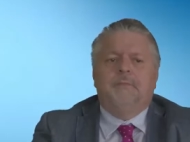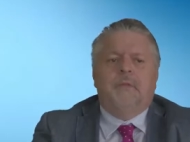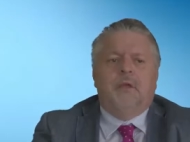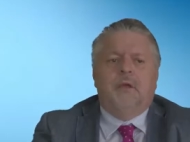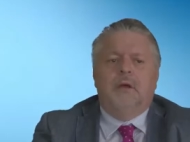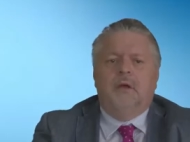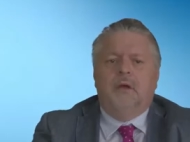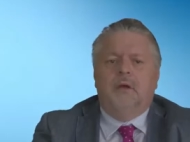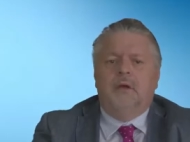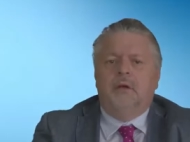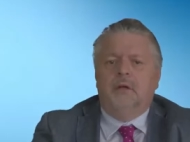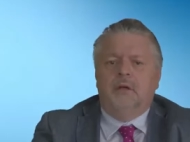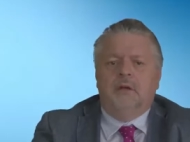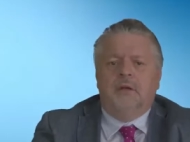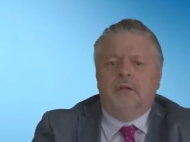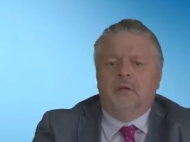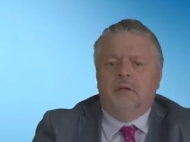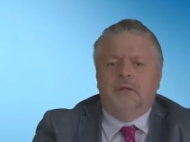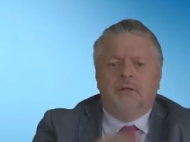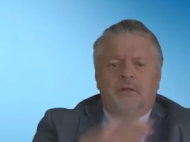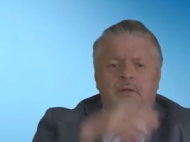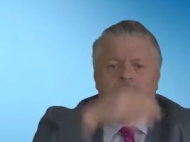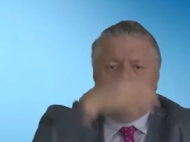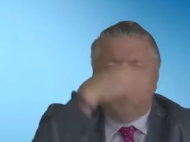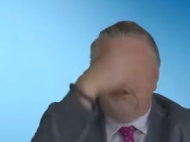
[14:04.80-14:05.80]
uh,
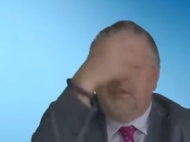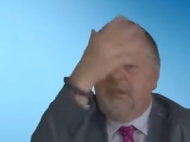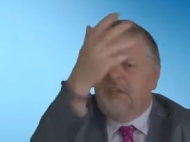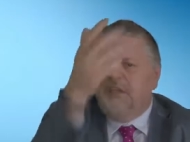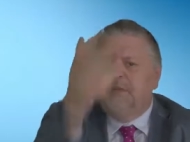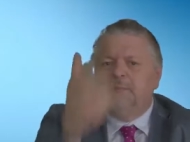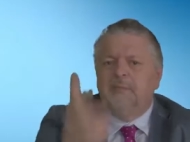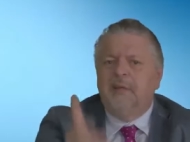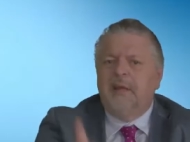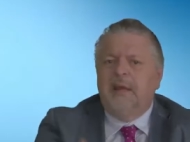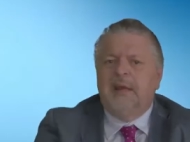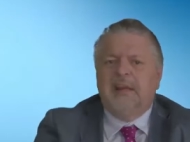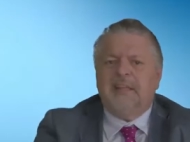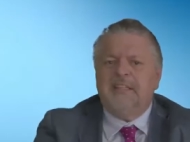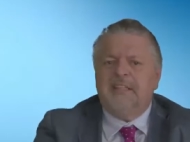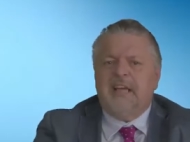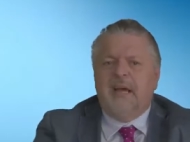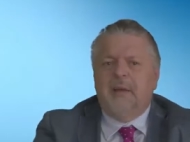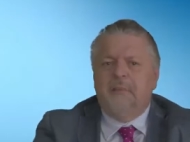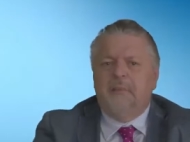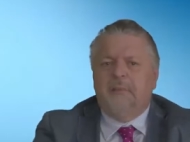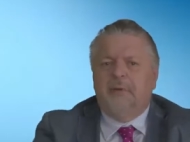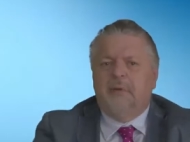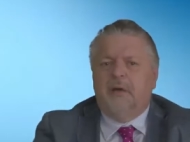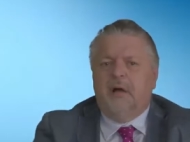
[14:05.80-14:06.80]
could you give me an
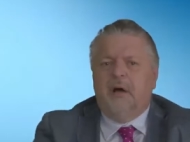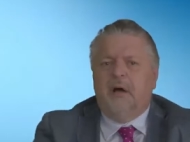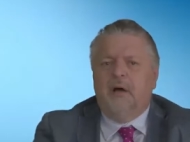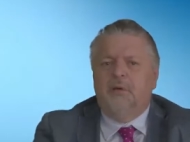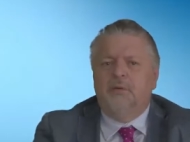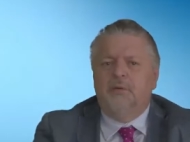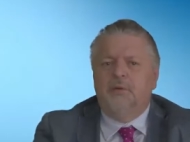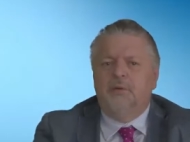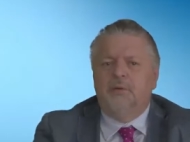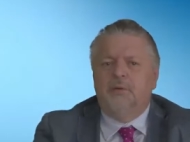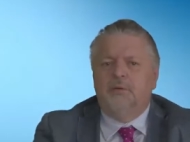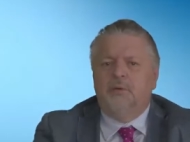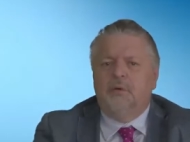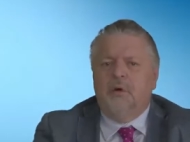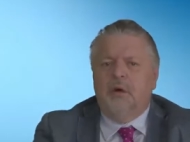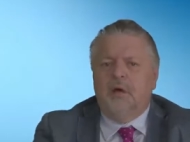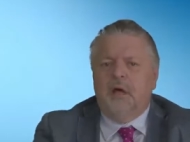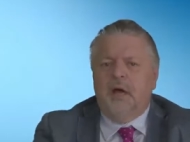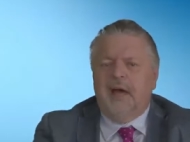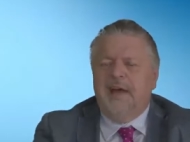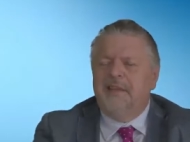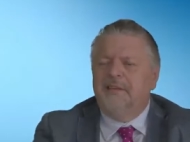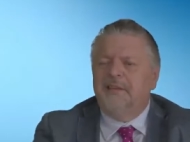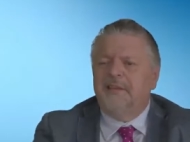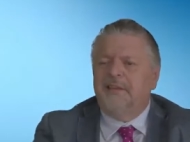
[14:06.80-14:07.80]
example how you
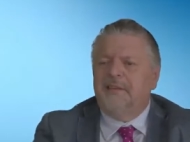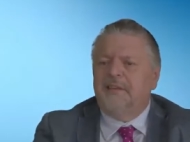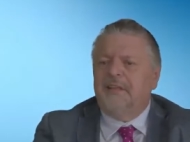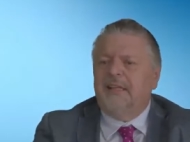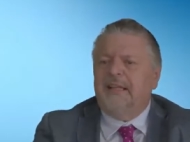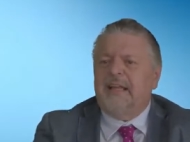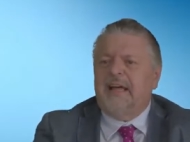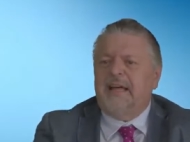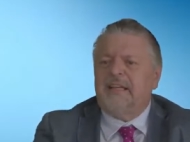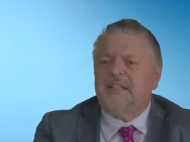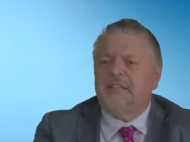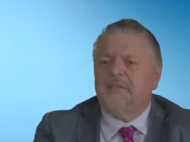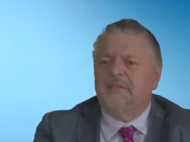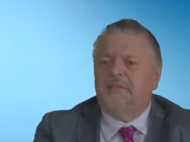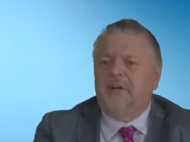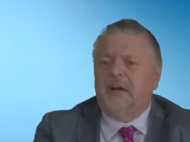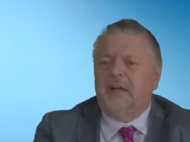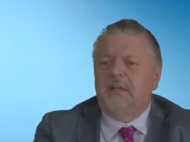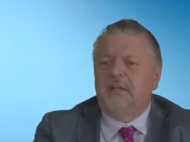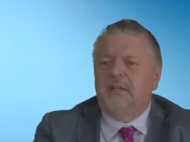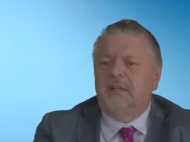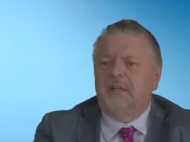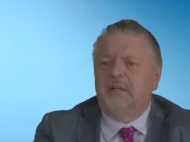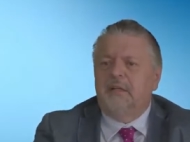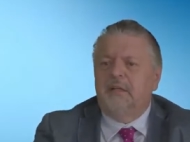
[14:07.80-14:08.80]
ended the last
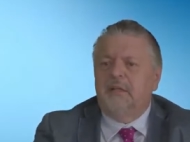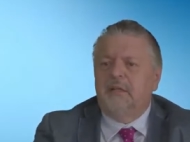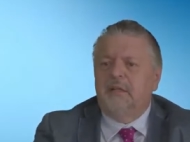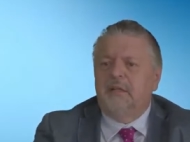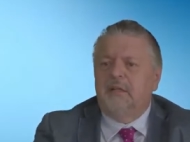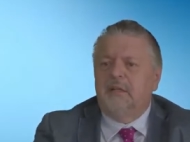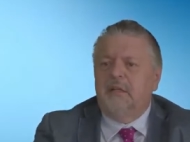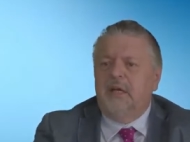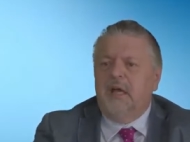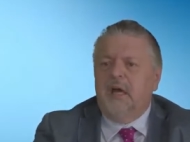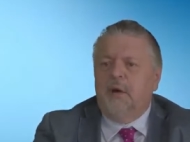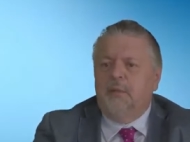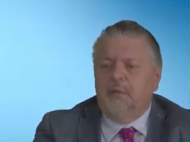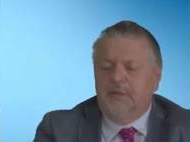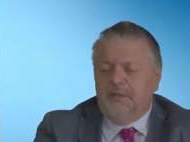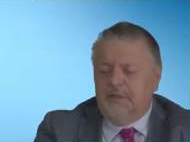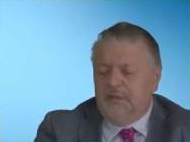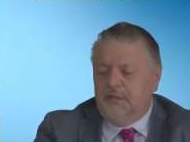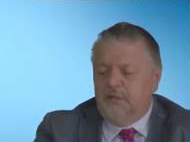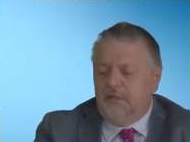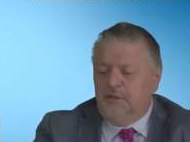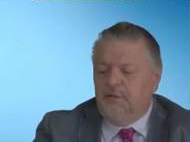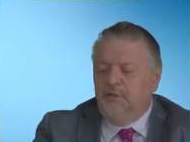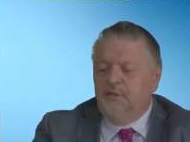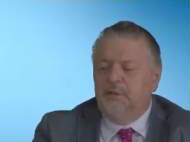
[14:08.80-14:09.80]
fight? And what
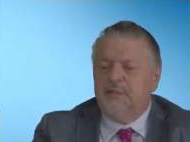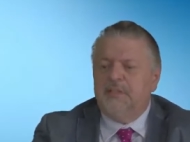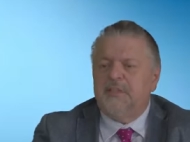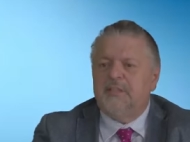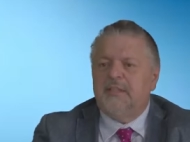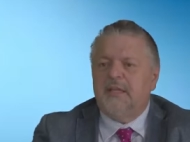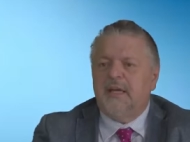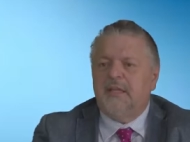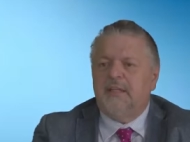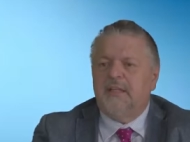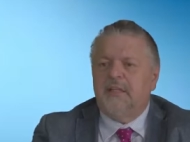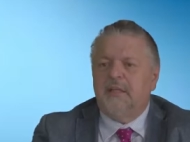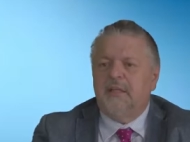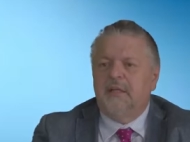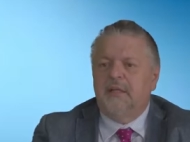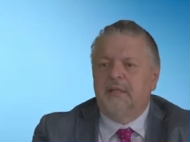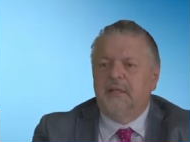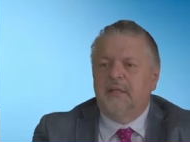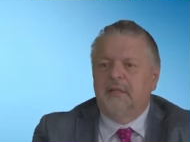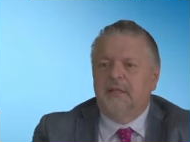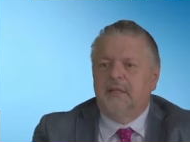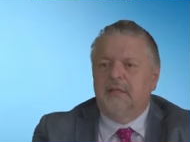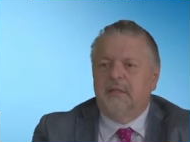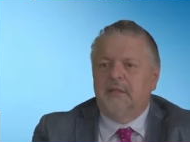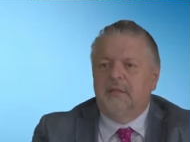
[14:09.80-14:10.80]
did you do instead?
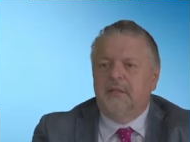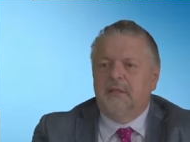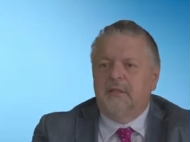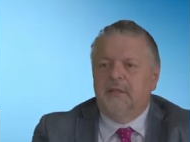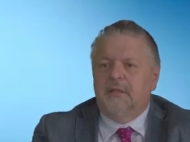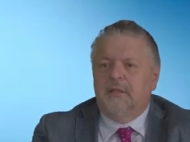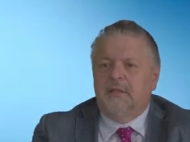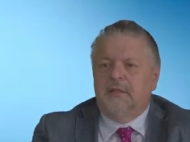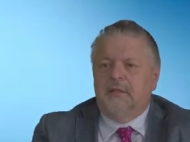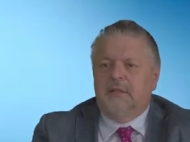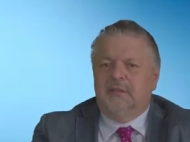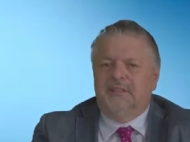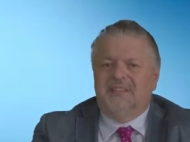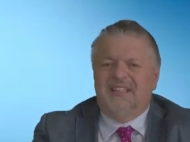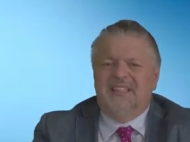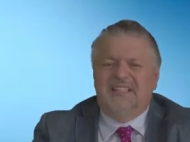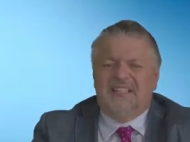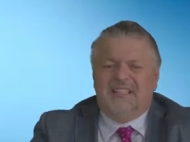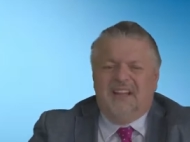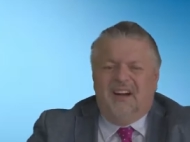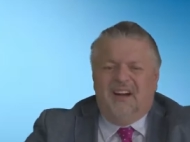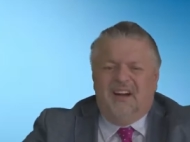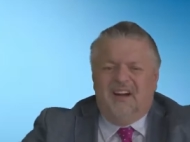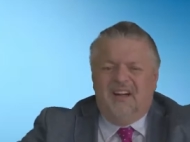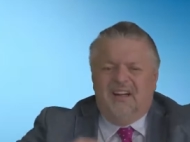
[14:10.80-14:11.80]

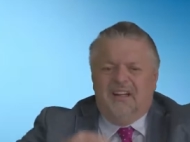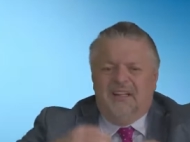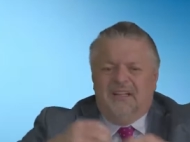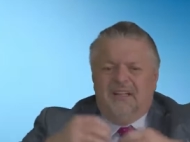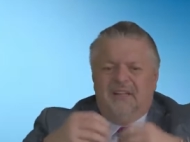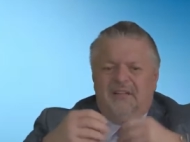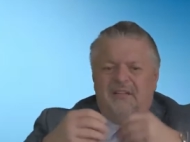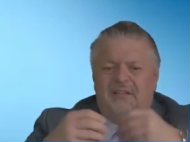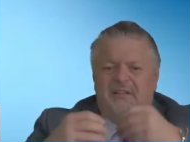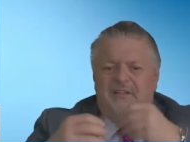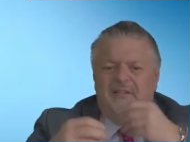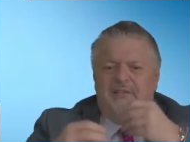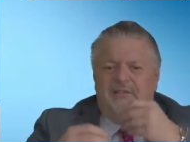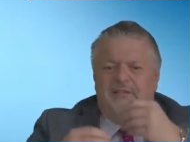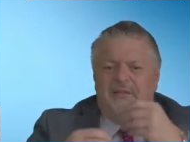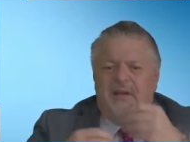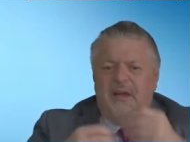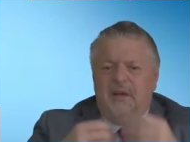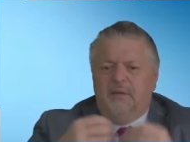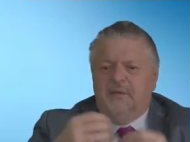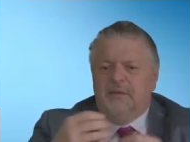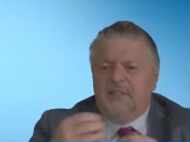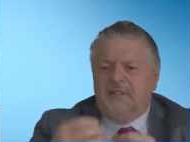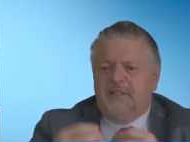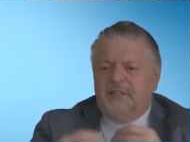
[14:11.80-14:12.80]
These are
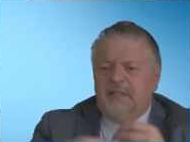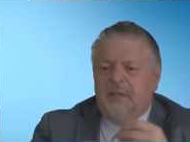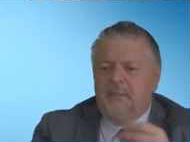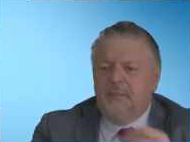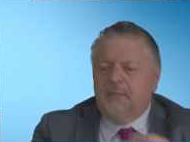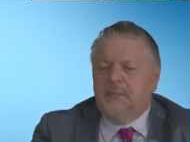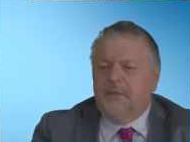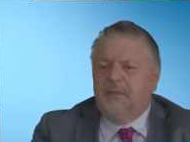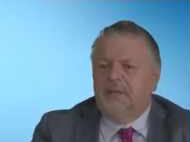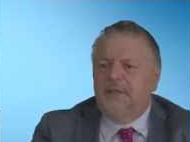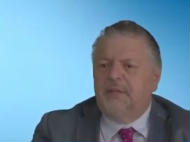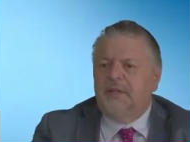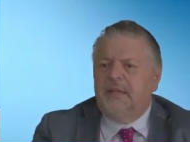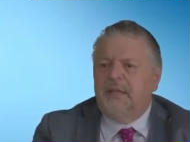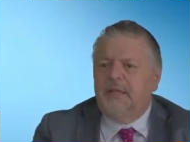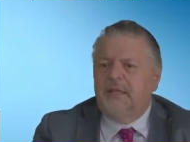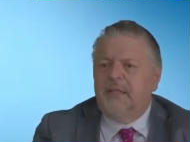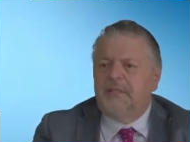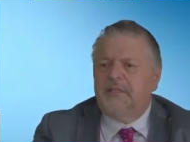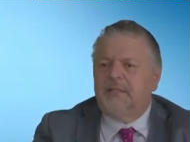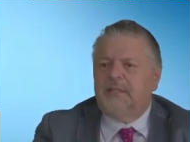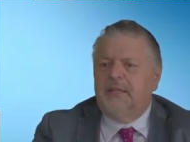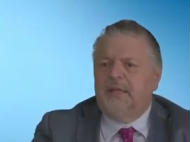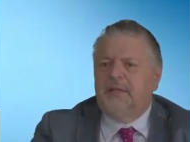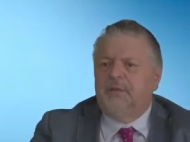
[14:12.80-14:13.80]
very simple
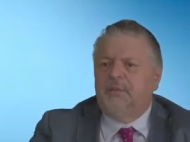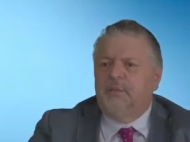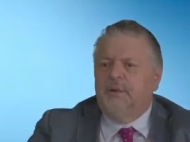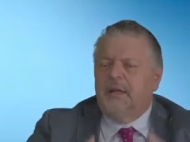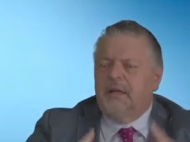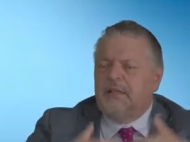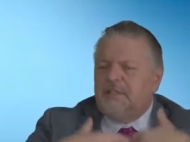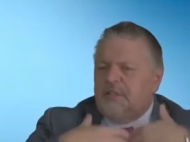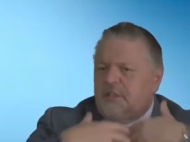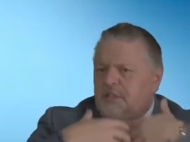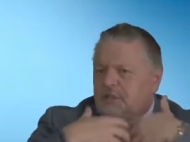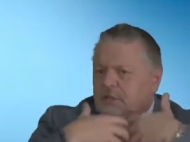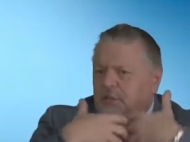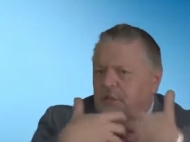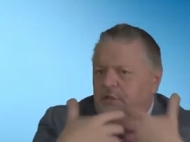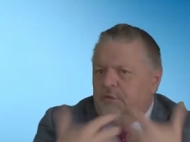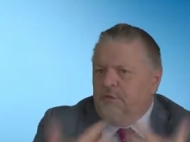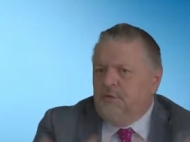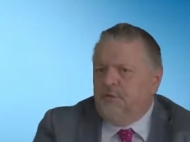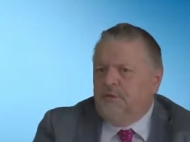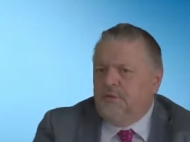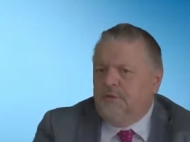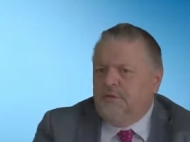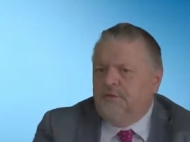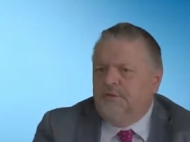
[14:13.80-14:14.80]
things that we as a
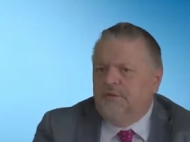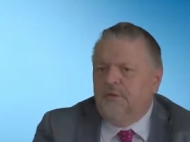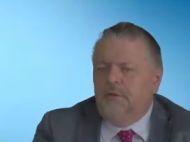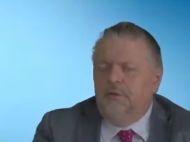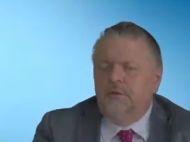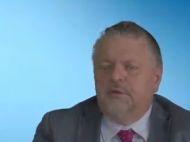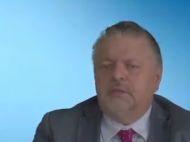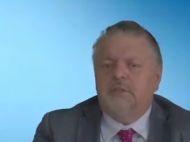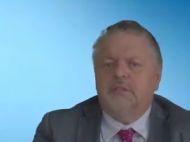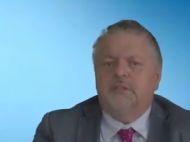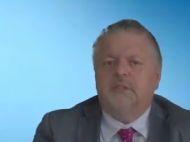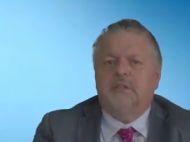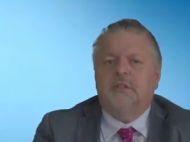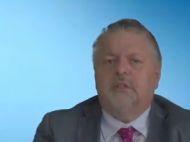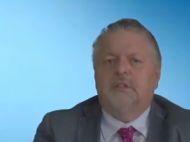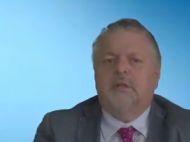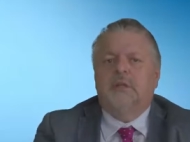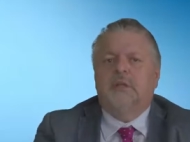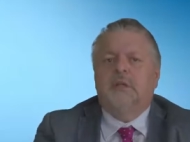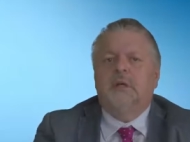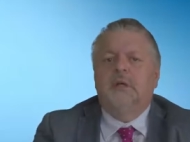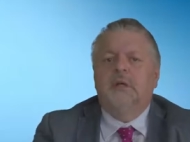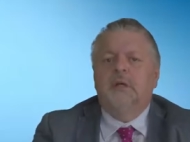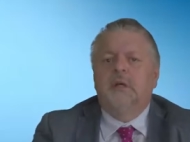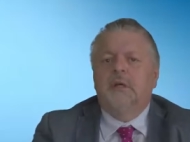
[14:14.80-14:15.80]
solution focused
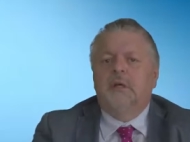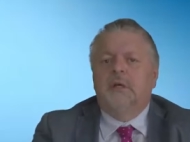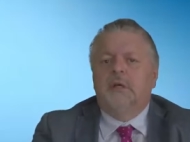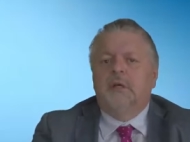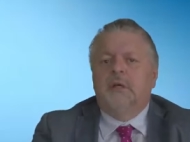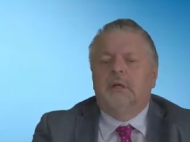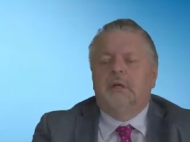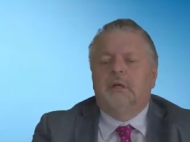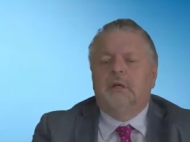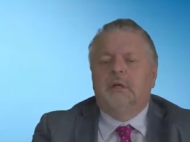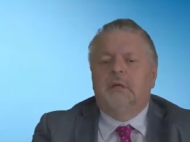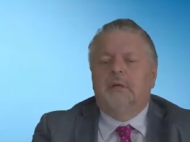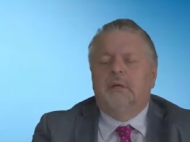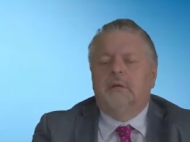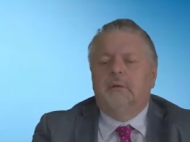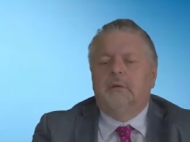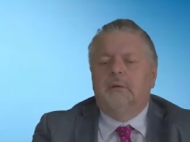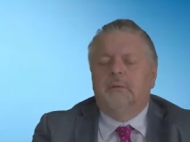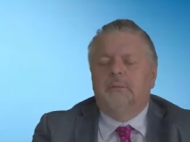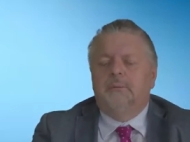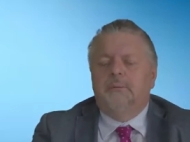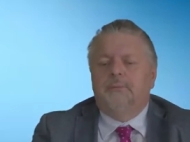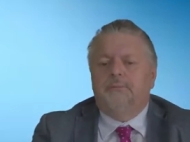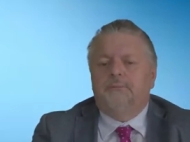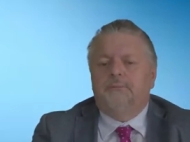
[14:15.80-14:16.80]
uh, uh,